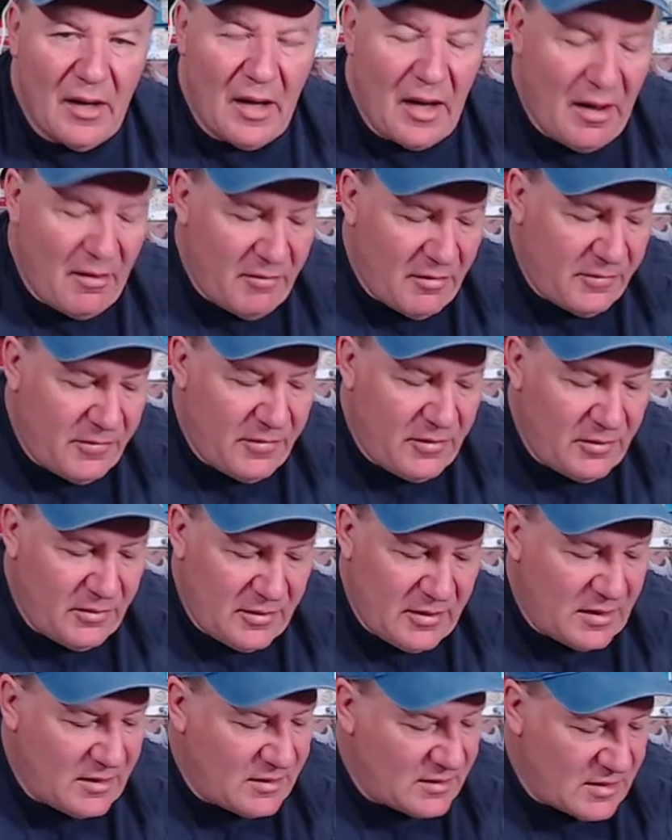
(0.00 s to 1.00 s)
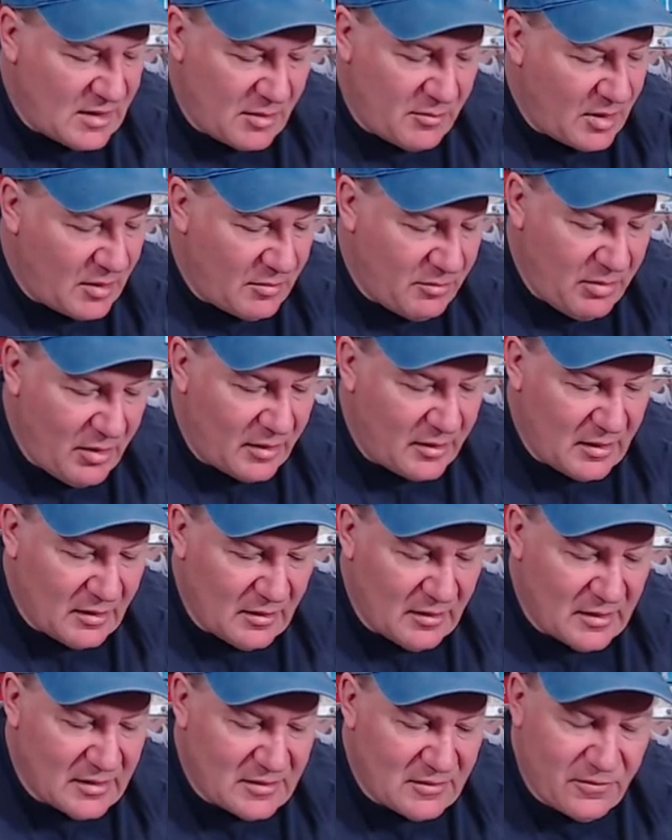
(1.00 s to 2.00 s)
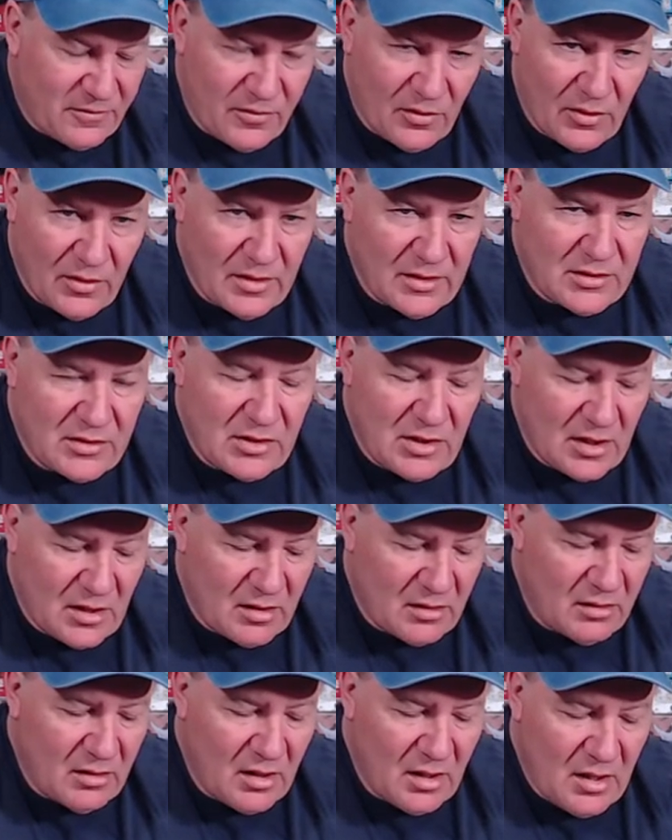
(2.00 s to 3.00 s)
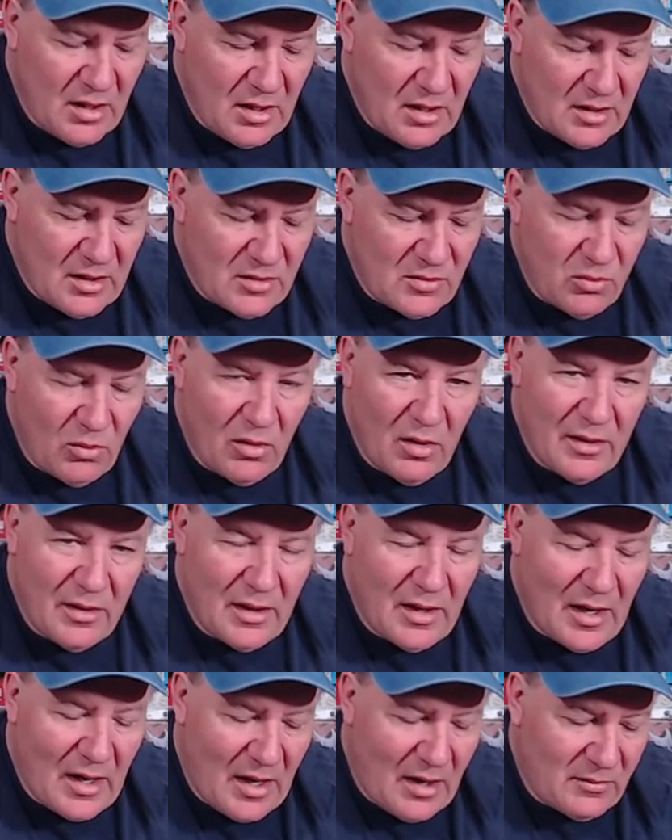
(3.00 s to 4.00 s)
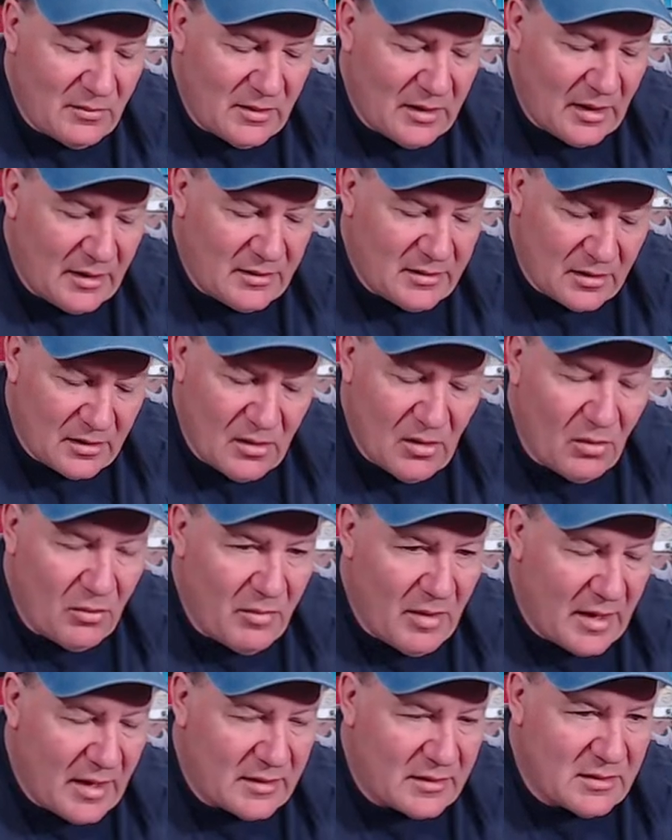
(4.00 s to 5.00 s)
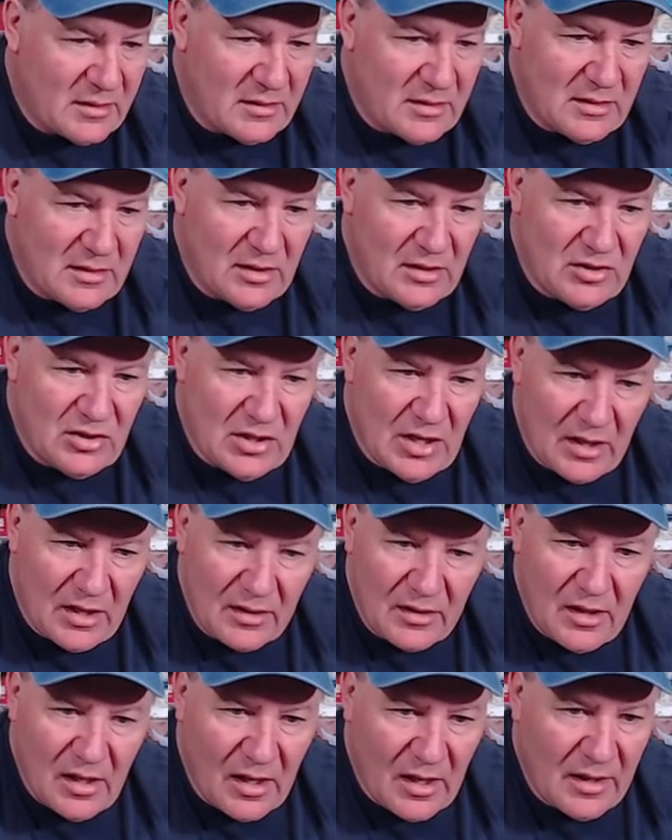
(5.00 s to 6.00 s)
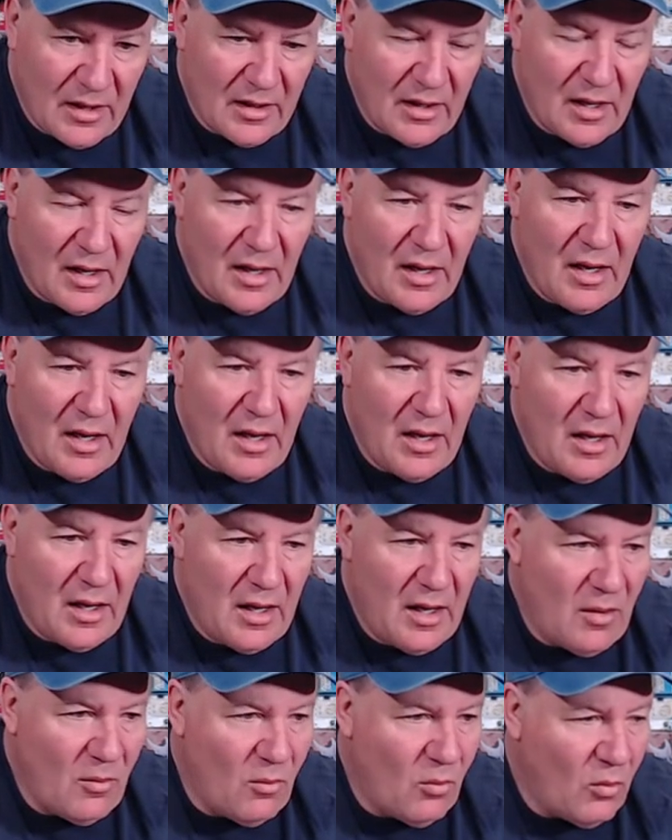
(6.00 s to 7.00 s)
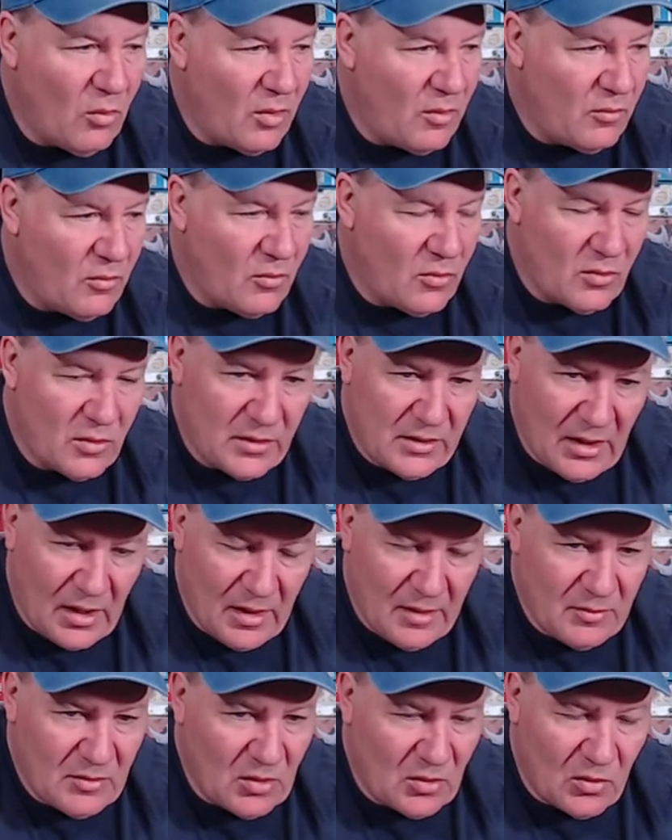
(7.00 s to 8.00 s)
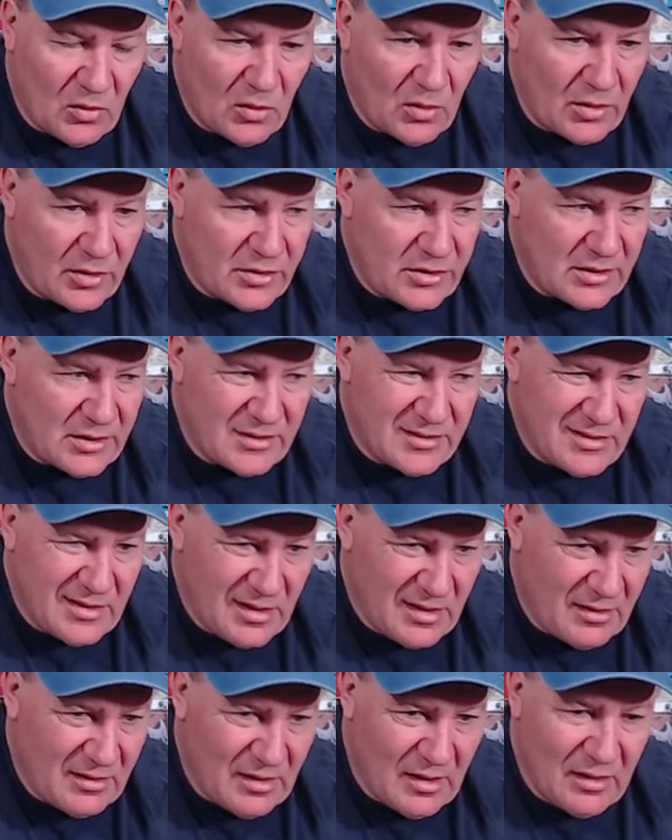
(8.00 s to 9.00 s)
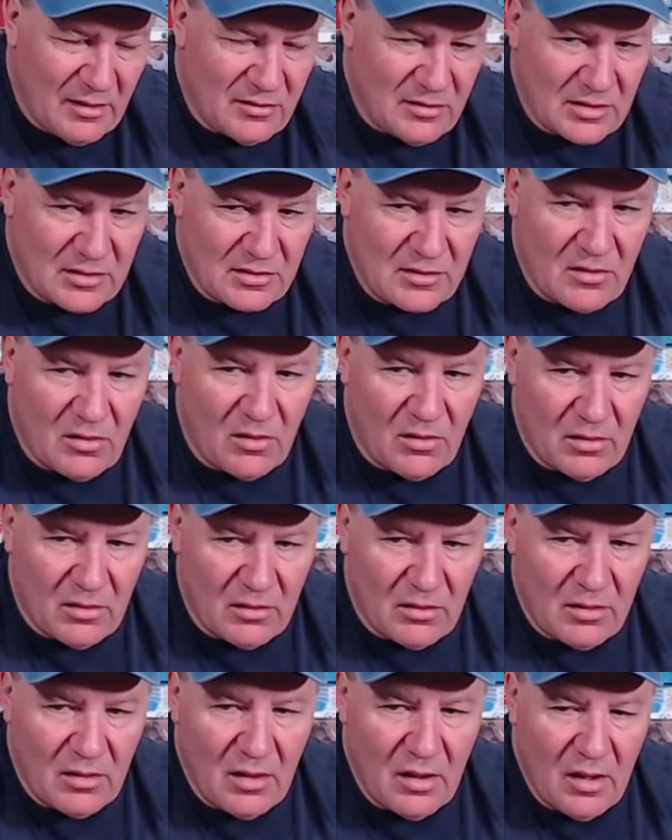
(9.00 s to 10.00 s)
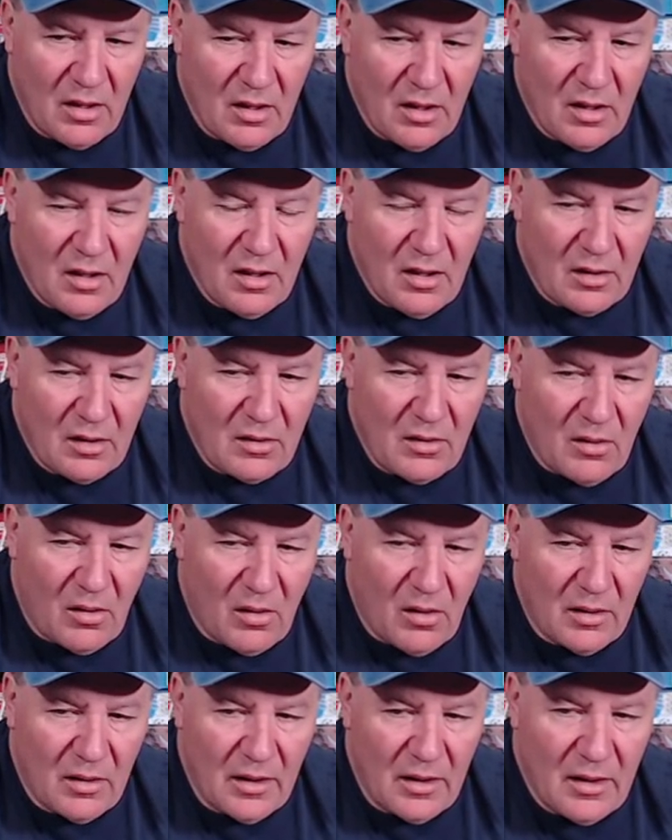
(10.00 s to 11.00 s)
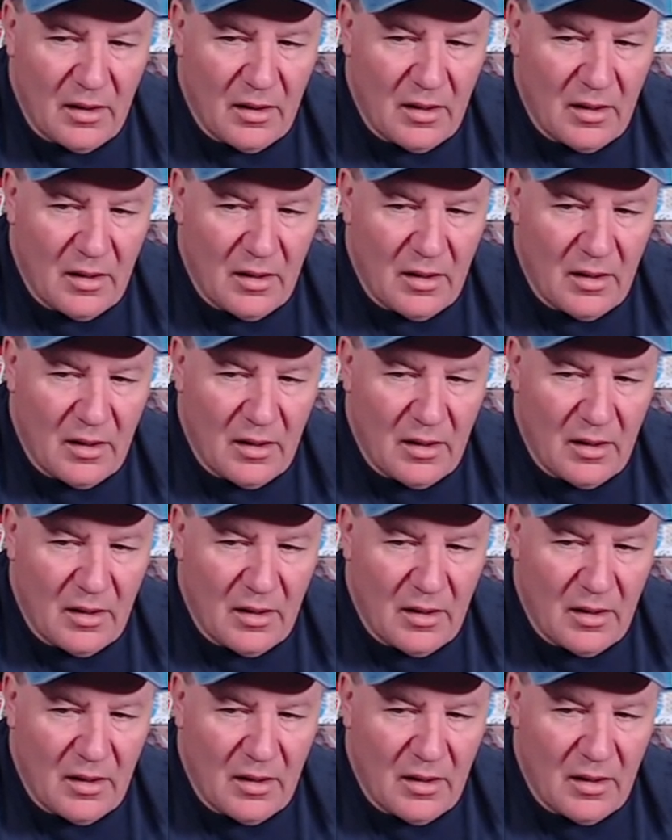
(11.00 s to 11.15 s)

I have a few things on my bucket list for this channel is one I would like to go back to Gen Con and one more time to Origins and then just call it call it.